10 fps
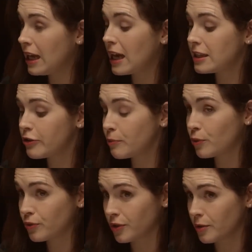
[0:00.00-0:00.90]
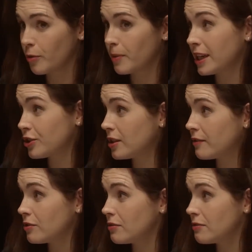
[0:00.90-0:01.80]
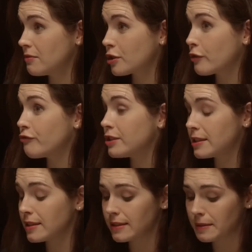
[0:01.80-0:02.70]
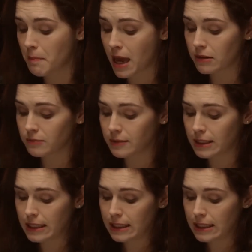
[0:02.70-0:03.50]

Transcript: and they're important at the population level. So, for instance, men